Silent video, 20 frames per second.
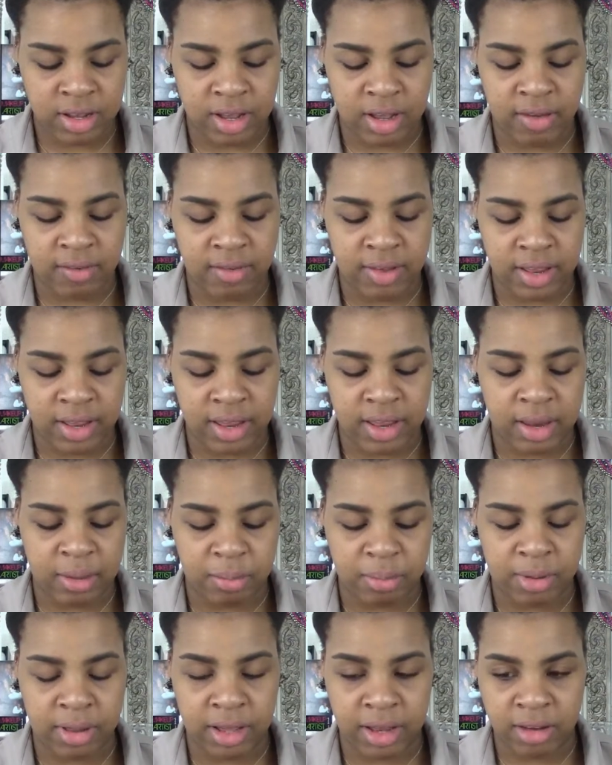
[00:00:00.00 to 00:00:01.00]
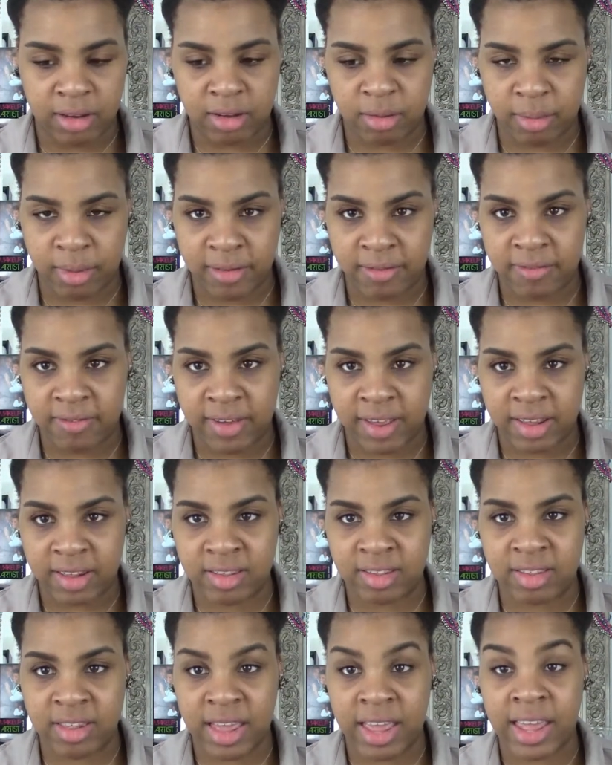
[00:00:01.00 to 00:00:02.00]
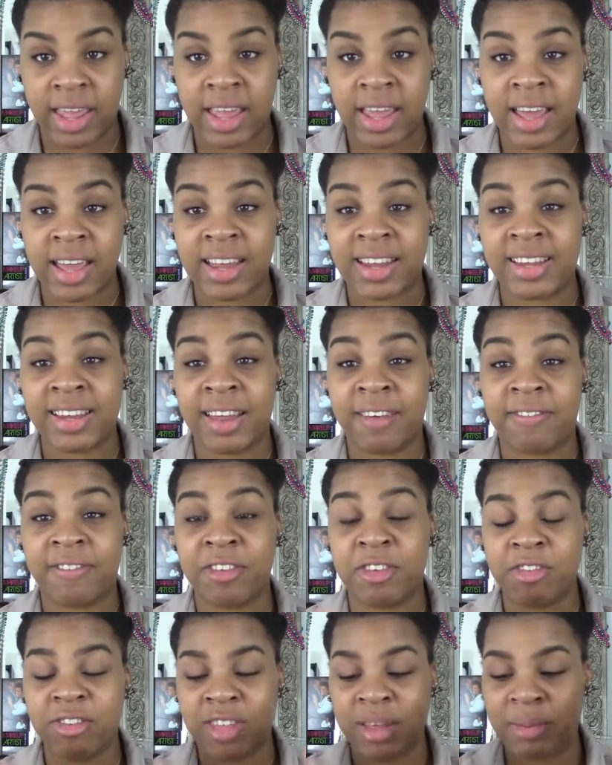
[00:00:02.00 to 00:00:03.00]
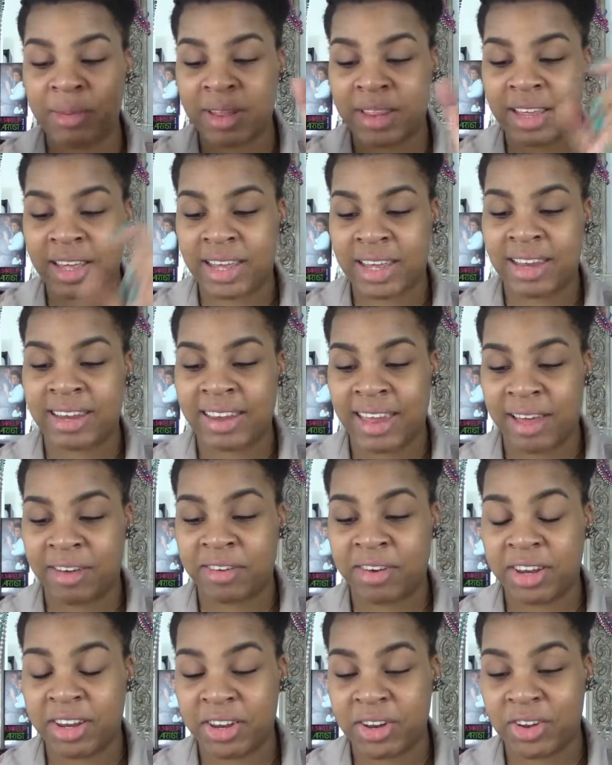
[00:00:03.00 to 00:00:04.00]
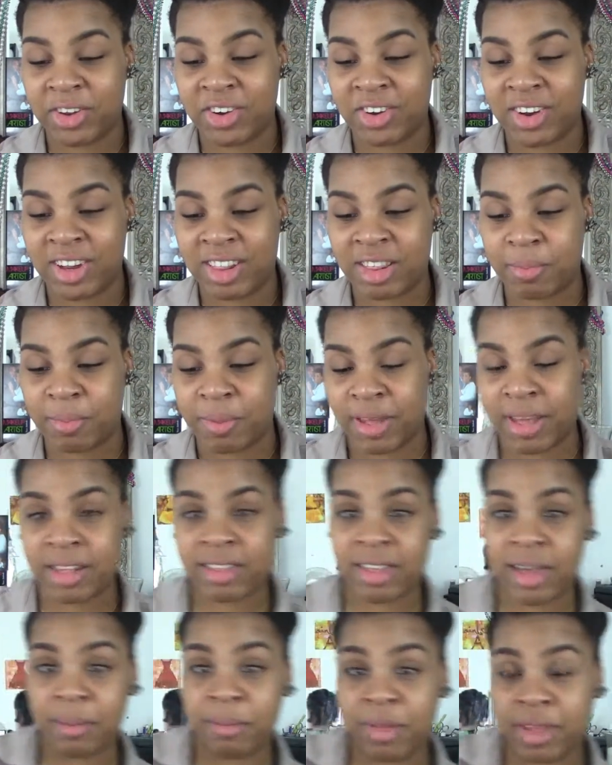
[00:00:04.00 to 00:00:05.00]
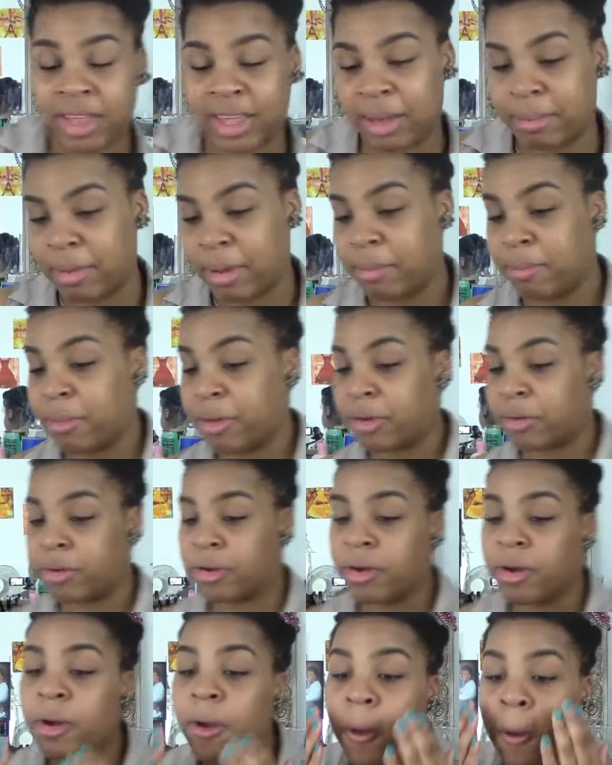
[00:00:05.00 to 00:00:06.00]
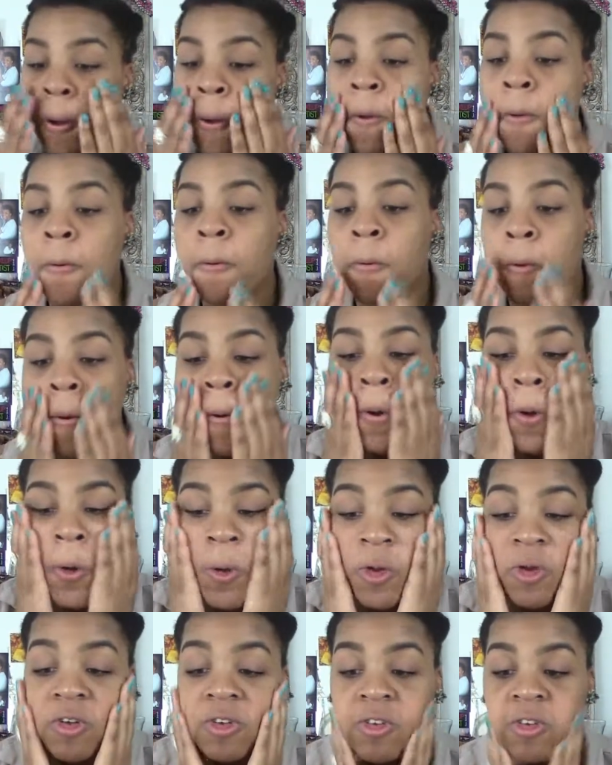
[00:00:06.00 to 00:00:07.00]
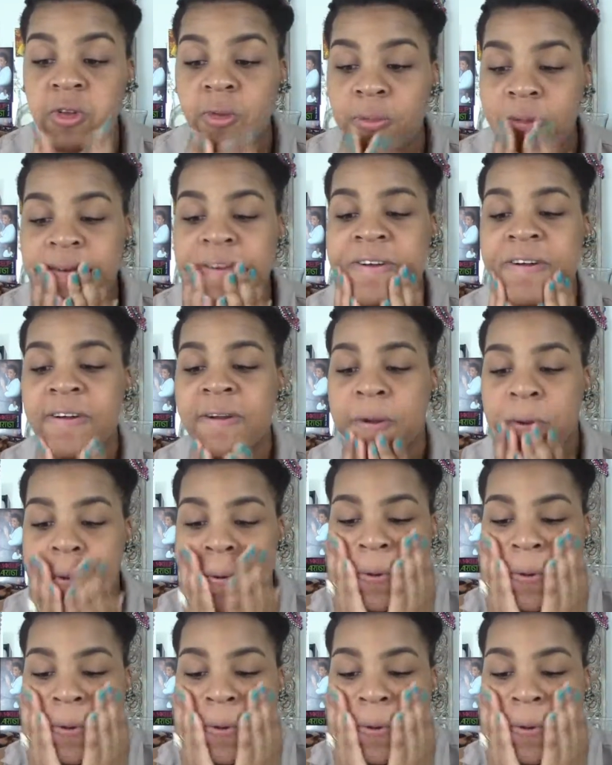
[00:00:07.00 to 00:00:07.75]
of it and put it to my face. And if you see me looking down here, it's because I'm looking at my mirror to put